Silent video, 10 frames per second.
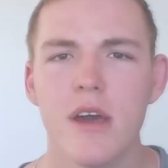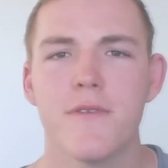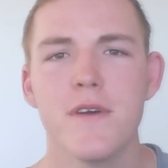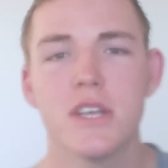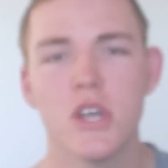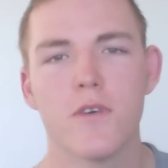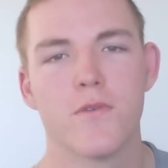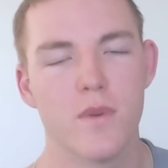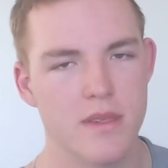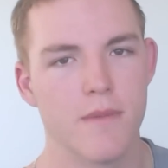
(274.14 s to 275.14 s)
we're going to finish
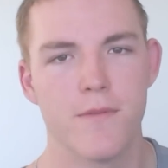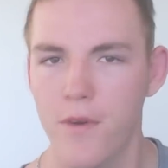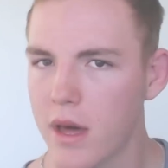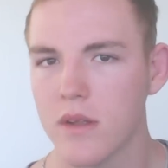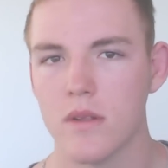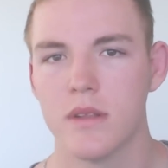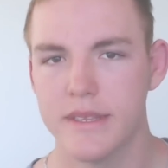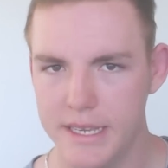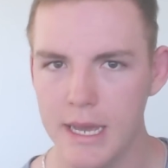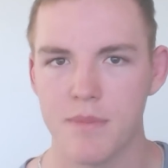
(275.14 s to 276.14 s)
off with some final
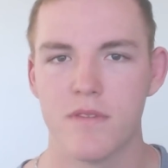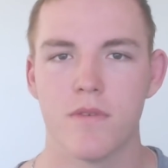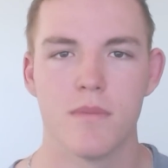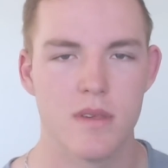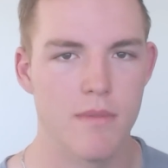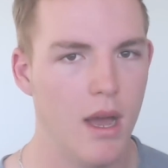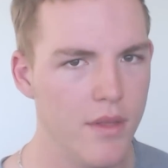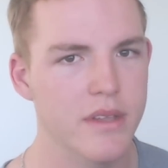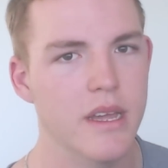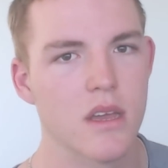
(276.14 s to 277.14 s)
tips from some
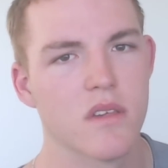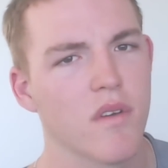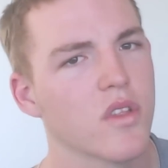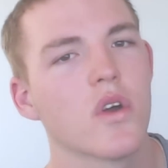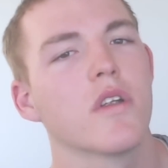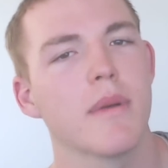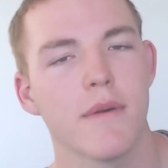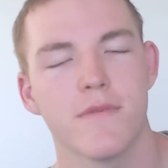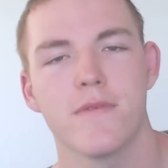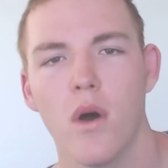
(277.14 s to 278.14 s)
other diggers. We've only got
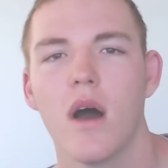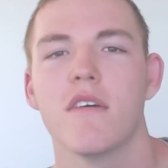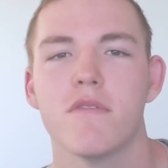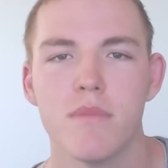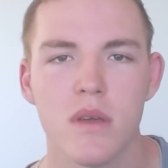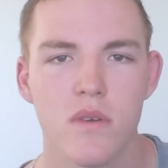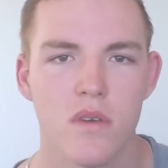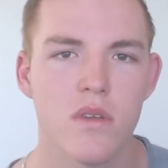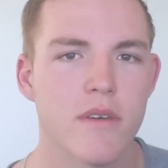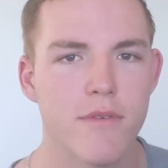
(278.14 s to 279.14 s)
about five
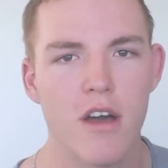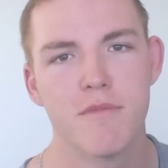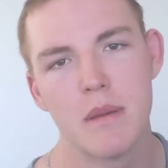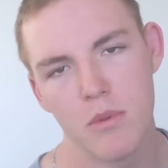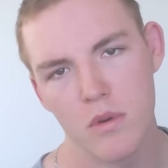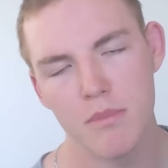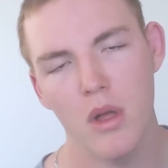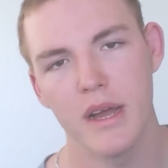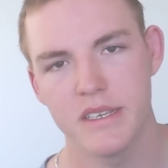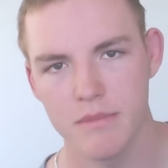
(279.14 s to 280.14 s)
because only five people
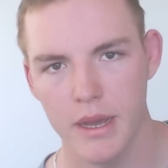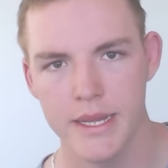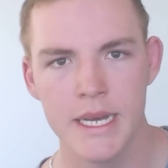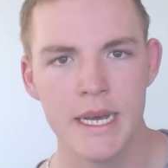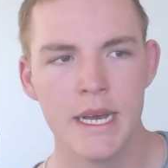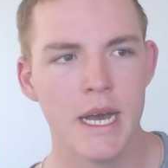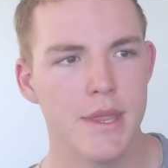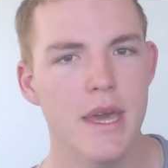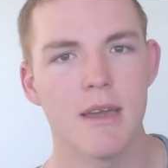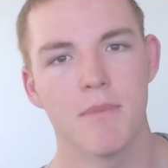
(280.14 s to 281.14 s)
replied to my
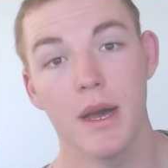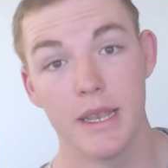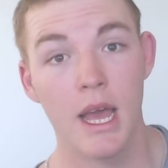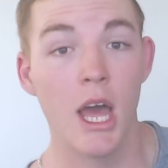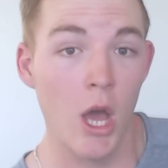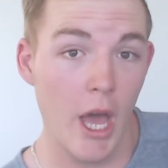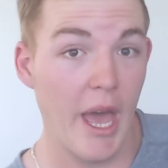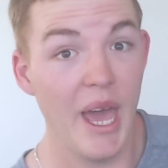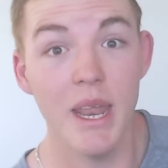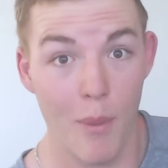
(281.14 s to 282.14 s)
thing, but
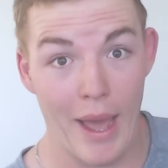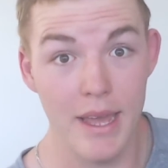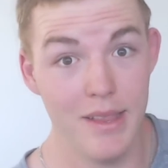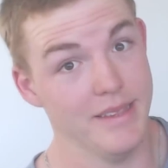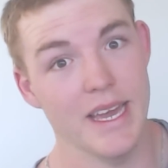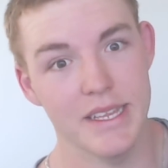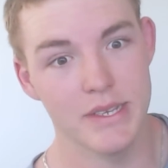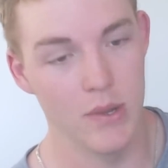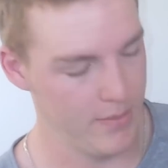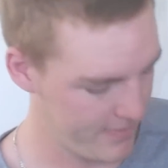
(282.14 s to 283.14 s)
Anyway, let's get
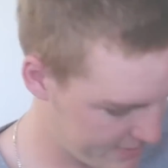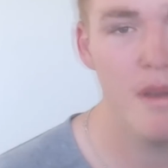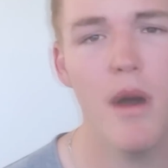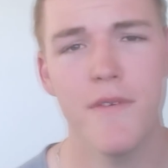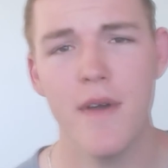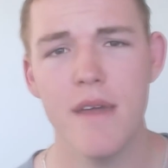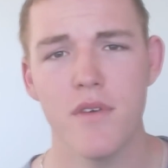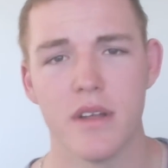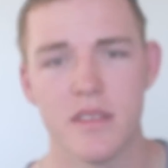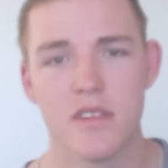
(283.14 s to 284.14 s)
to them. One of my
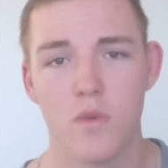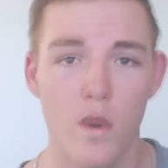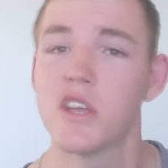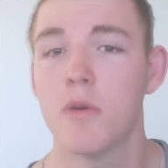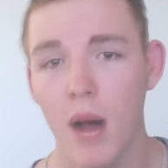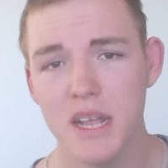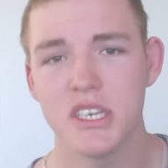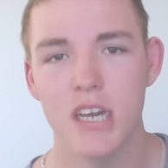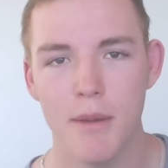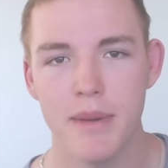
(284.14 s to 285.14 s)
favorites. When you're
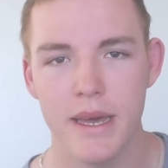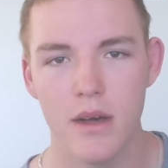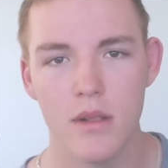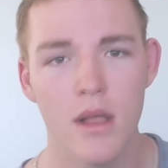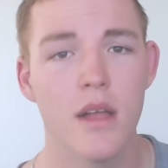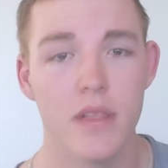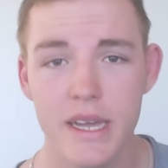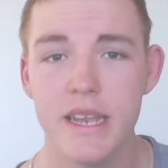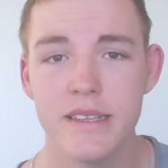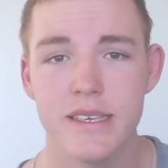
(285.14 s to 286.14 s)
marching up a hill,
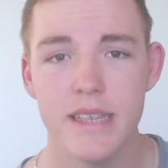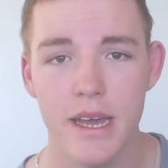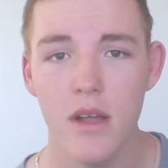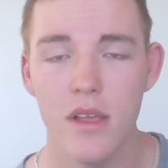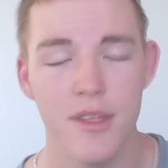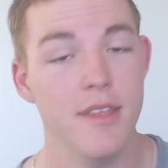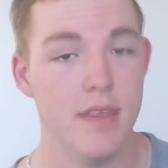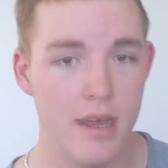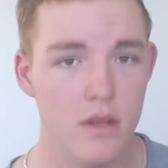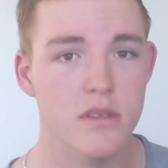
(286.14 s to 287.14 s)
lean into the hill and let
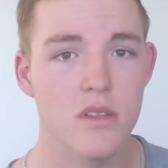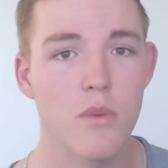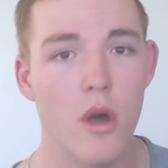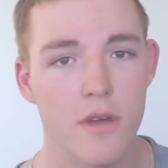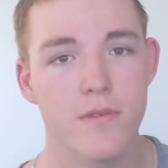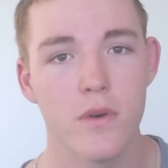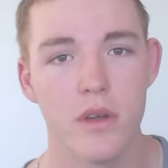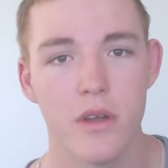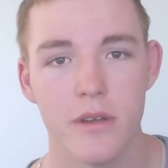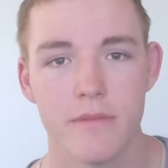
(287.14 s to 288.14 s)
the hill do the work
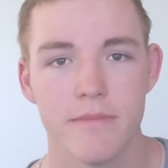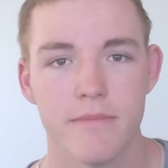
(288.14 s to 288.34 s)
for you.